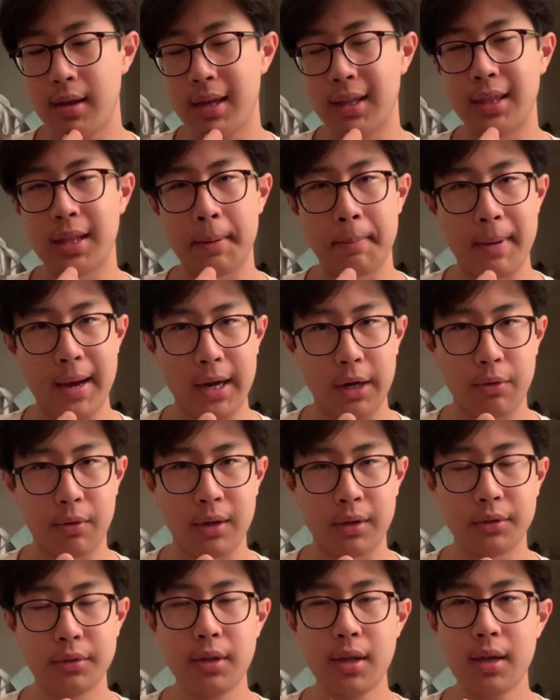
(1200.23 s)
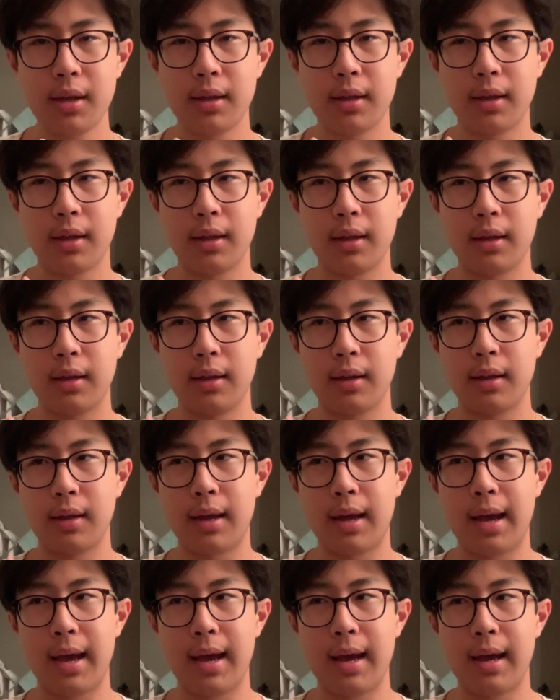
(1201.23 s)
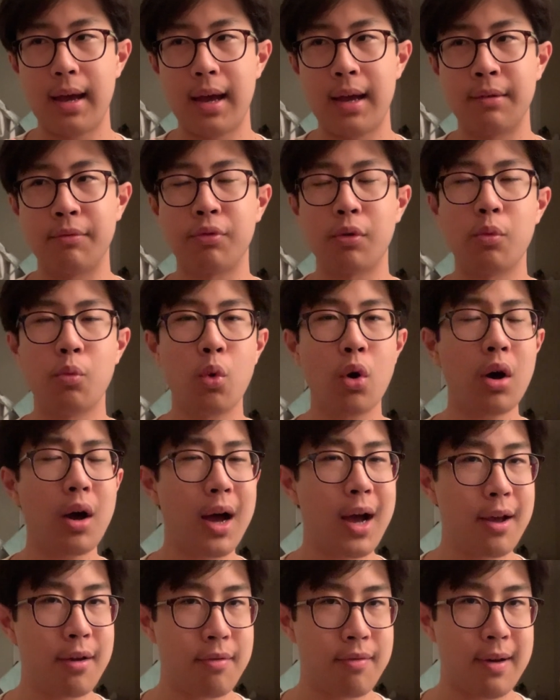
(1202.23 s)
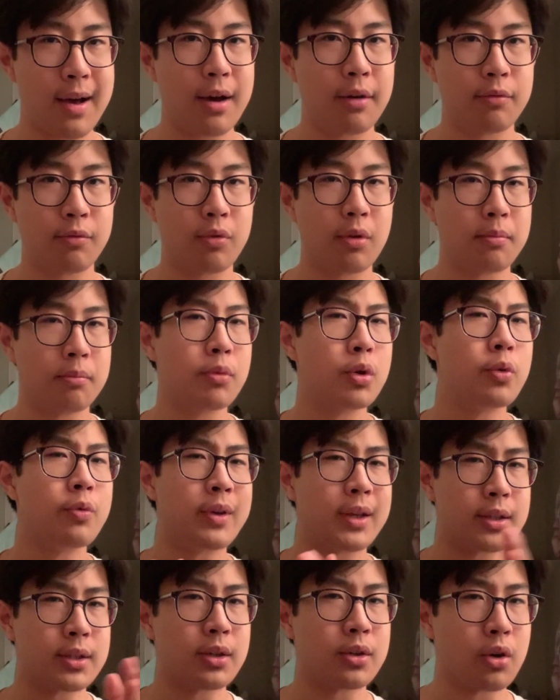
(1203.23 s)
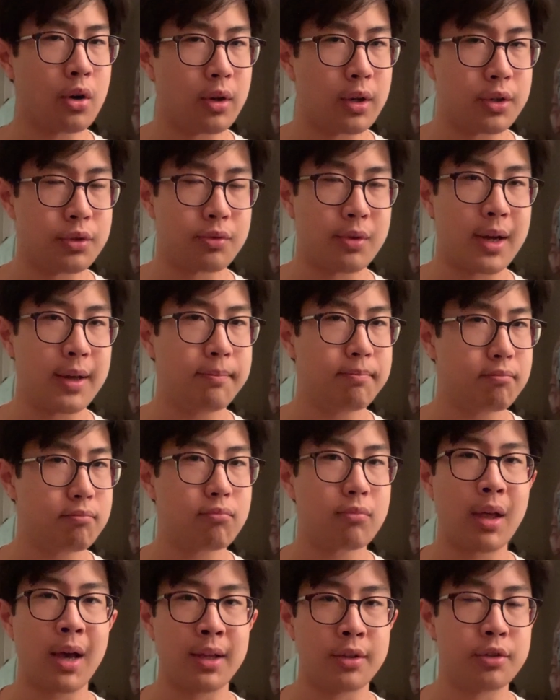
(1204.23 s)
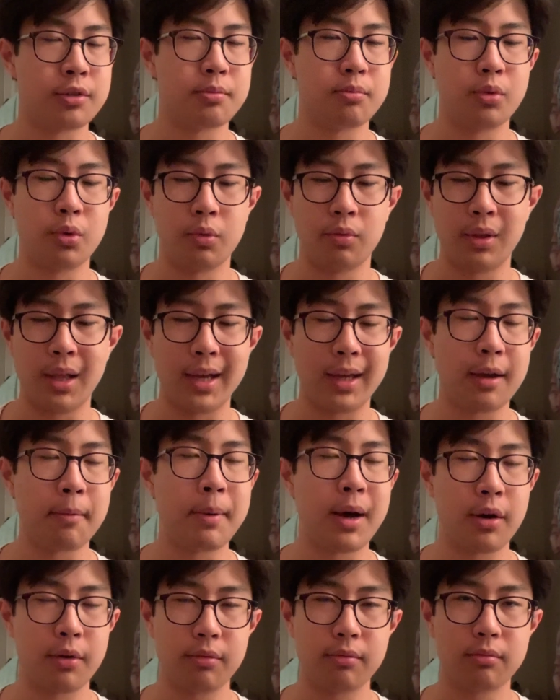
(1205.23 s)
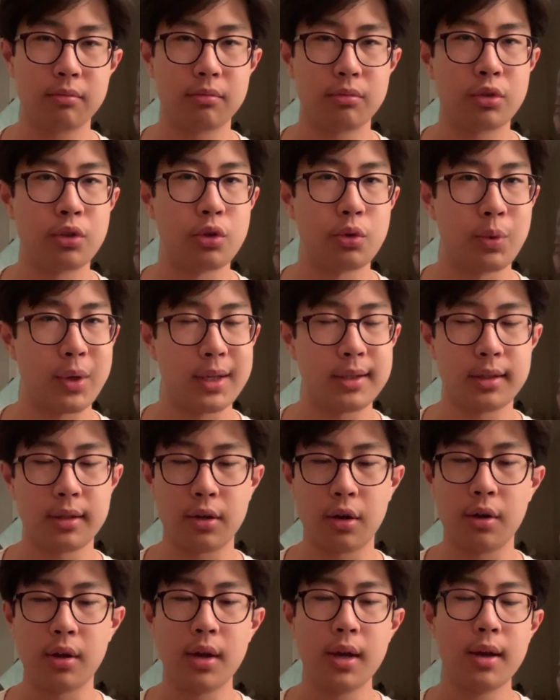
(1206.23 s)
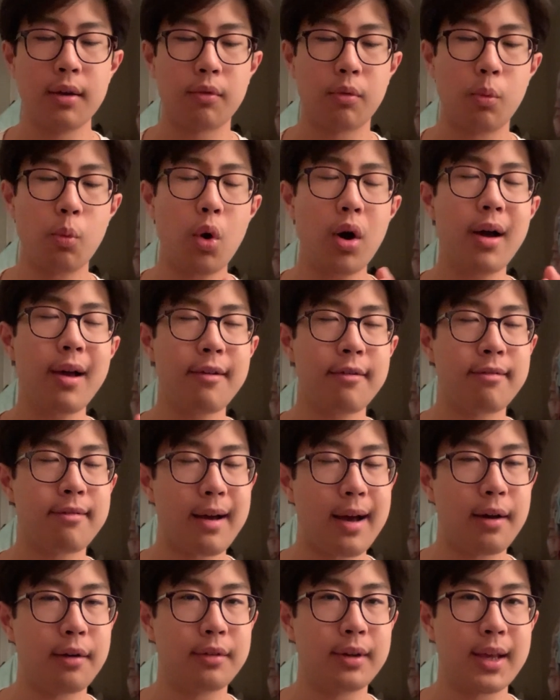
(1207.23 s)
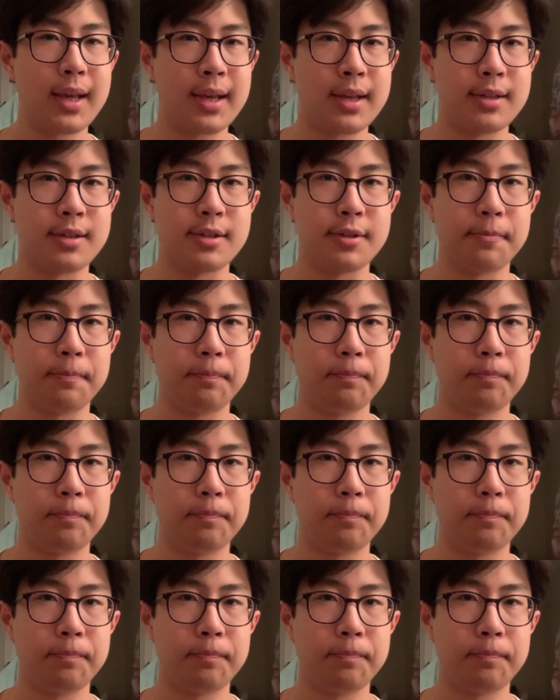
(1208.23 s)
in the background. And from what I found from moving to college, right? I just moved like about two weeks ago. From what I found is